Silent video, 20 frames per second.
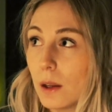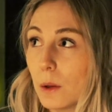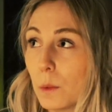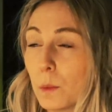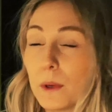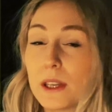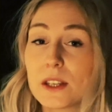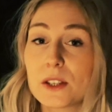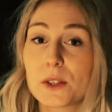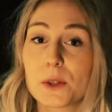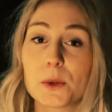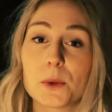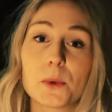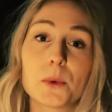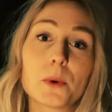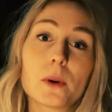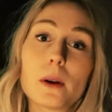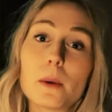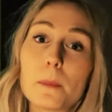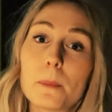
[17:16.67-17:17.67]
wish
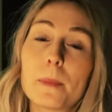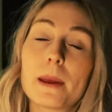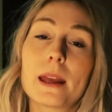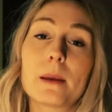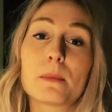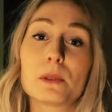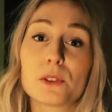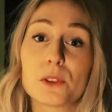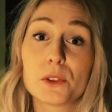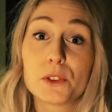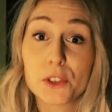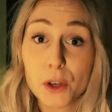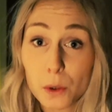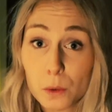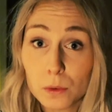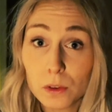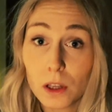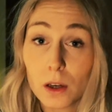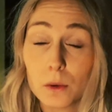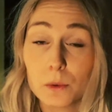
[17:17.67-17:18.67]
to be able to
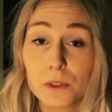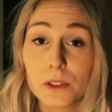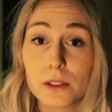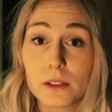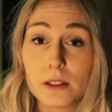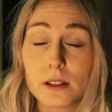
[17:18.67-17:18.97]
download